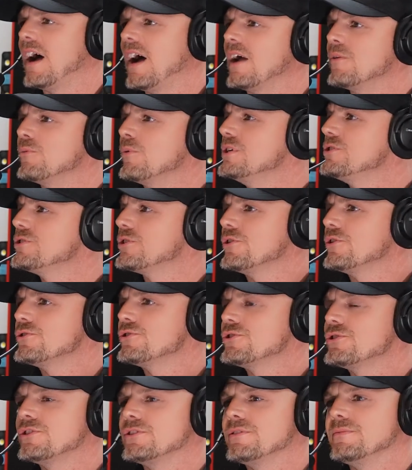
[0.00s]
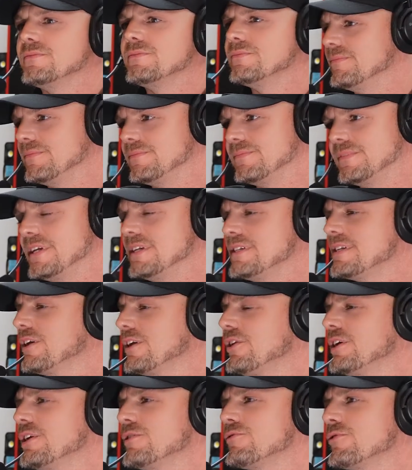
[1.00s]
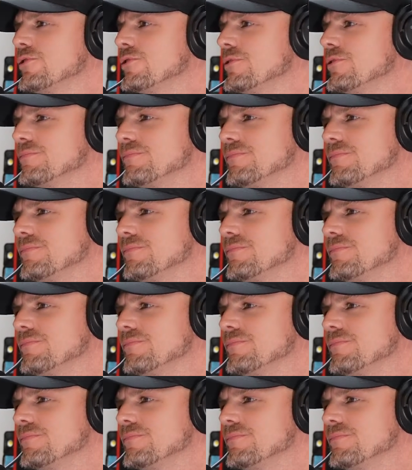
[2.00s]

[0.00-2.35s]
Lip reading: I researched detailing for